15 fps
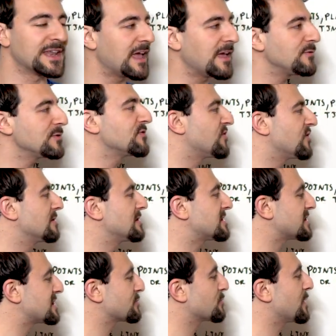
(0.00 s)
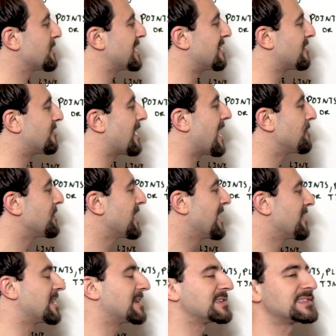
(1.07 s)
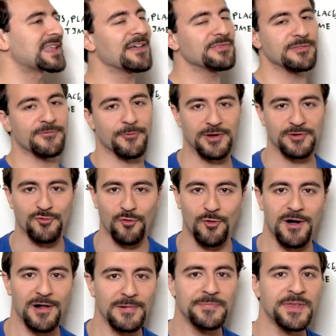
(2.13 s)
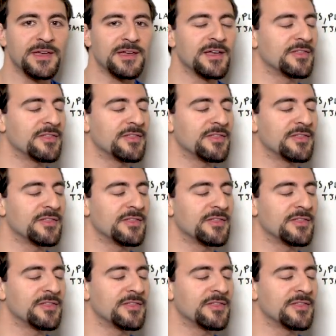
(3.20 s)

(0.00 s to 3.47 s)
And if you choose to swim an event that is not the front crawl,